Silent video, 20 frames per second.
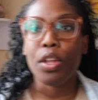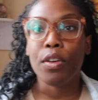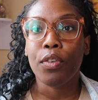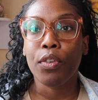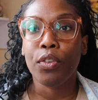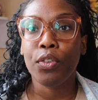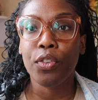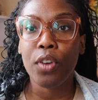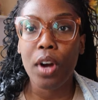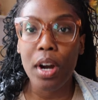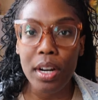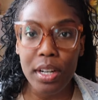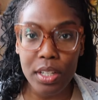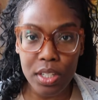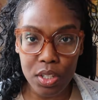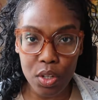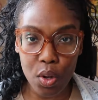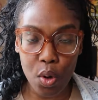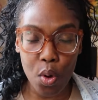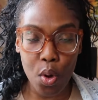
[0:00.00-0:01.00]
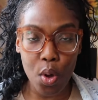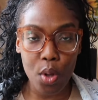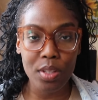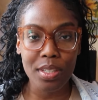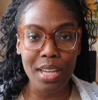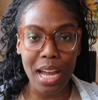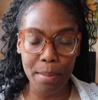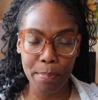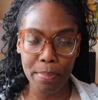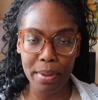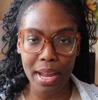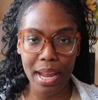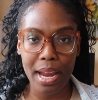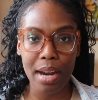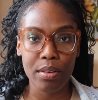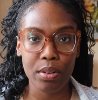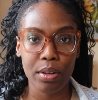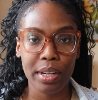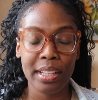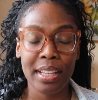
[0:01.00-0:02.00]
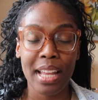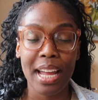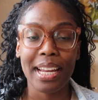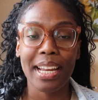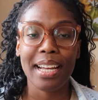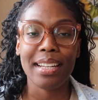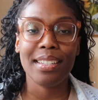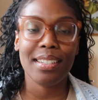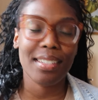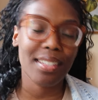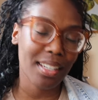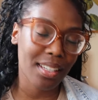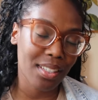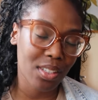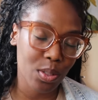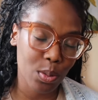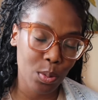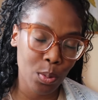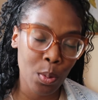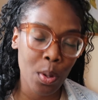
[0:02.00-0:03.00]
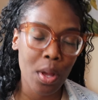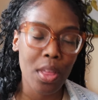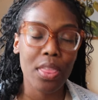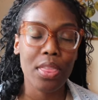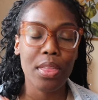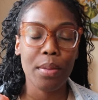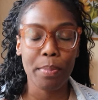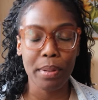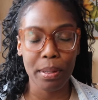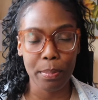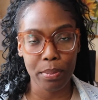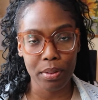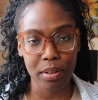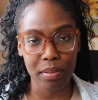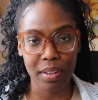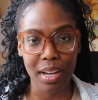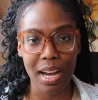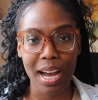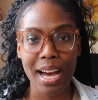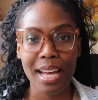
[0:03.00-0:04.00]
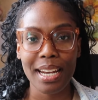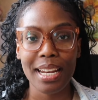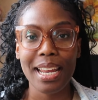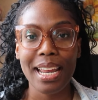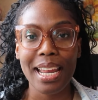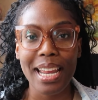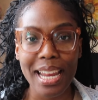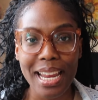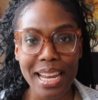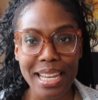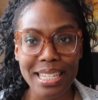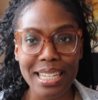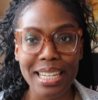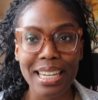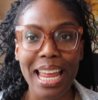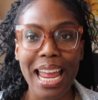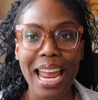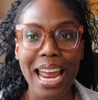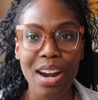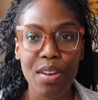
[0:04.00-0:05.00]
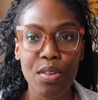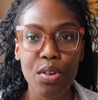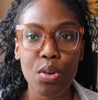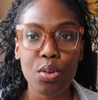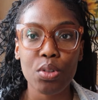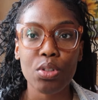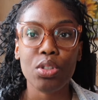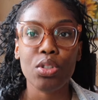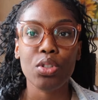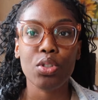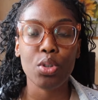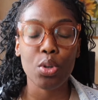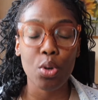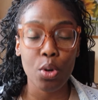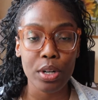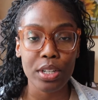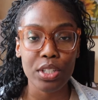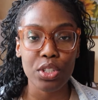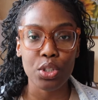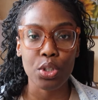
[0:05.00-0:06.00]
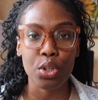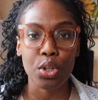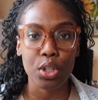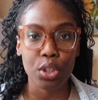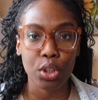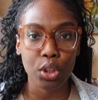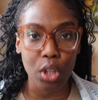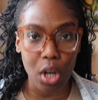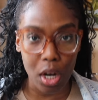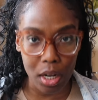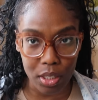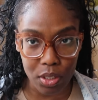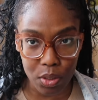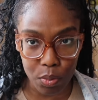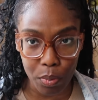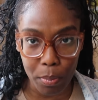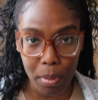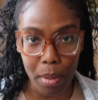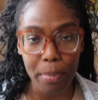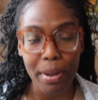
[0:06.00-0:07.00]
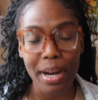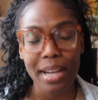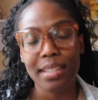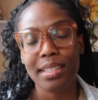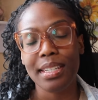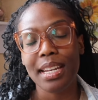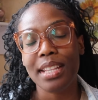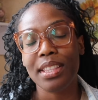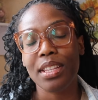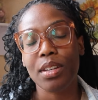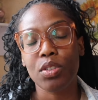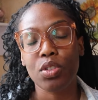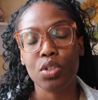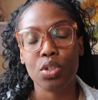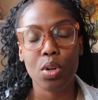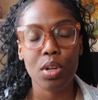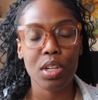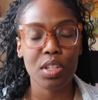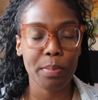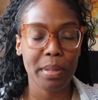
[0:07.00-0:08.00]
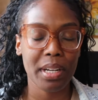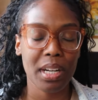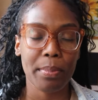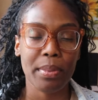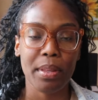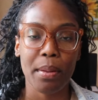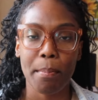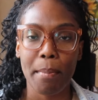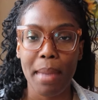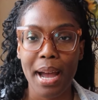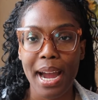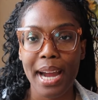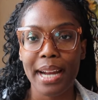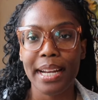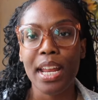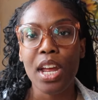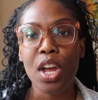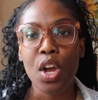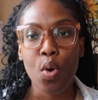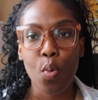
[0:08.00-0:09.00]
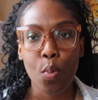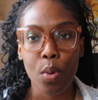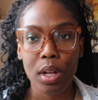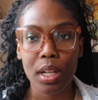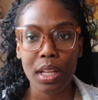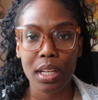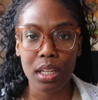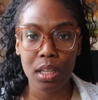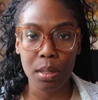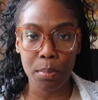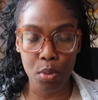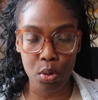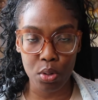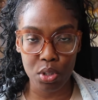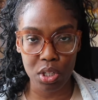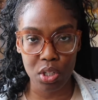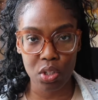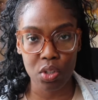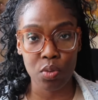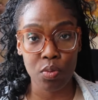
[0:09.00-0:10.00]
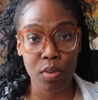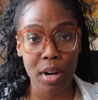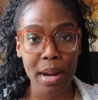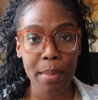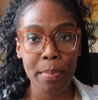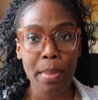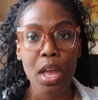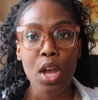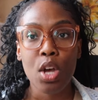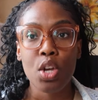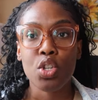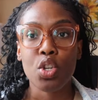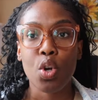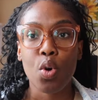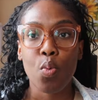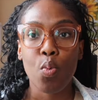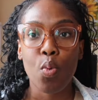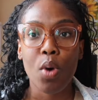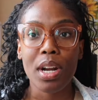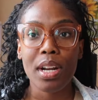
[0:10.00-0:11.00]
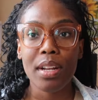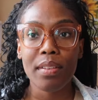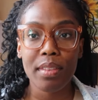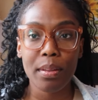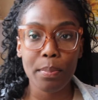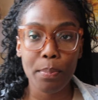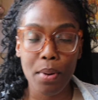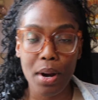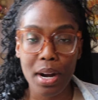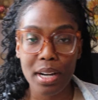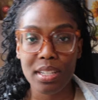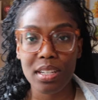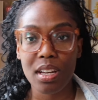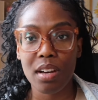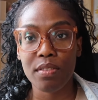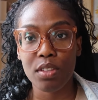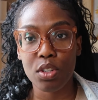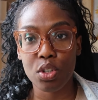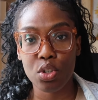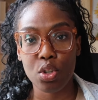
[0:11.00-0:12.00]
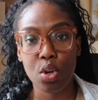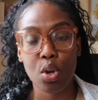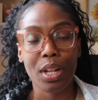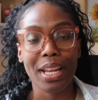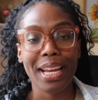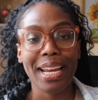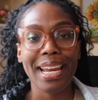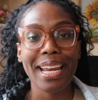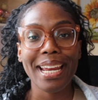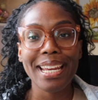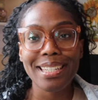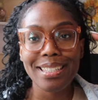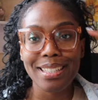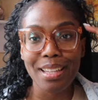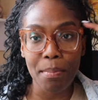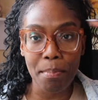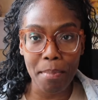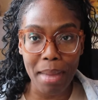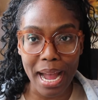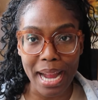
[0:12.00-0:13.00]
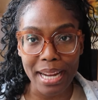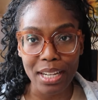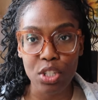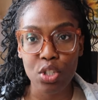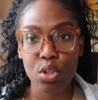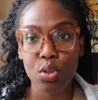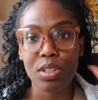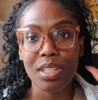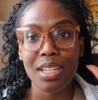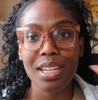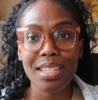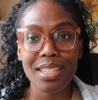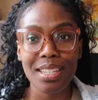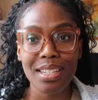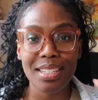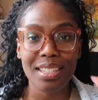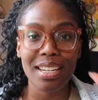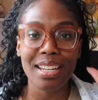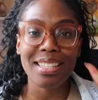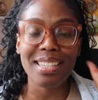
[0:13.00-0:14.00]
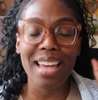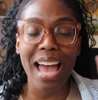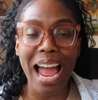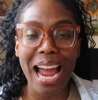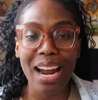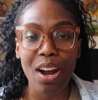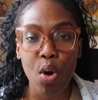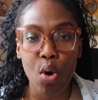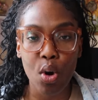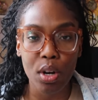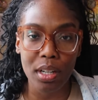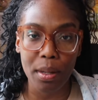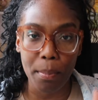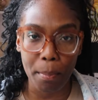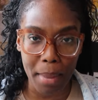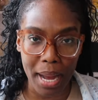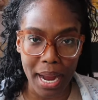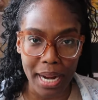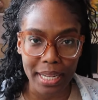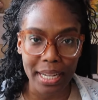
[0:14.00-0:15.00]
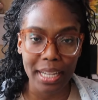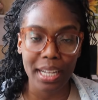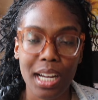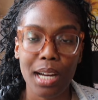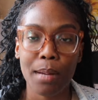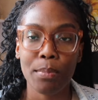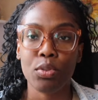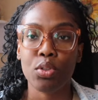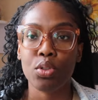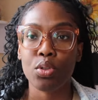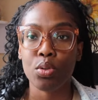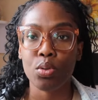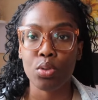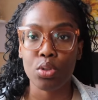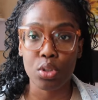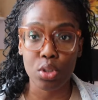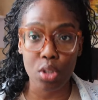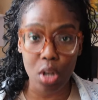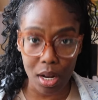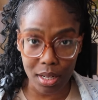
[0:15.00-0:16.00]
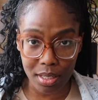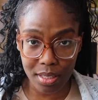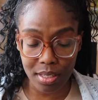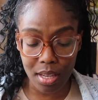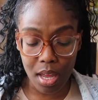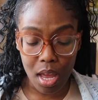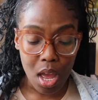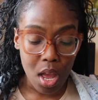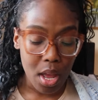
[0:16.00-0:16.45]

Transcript: the first type of arrow that gets sent to the people of God is an arrow towards your thoughts. Remember I said the soul is made up of the mind, will, and emotions, right? So one of the parts of the soul is the mind. So this is an attack on the mind. comes through thoughts.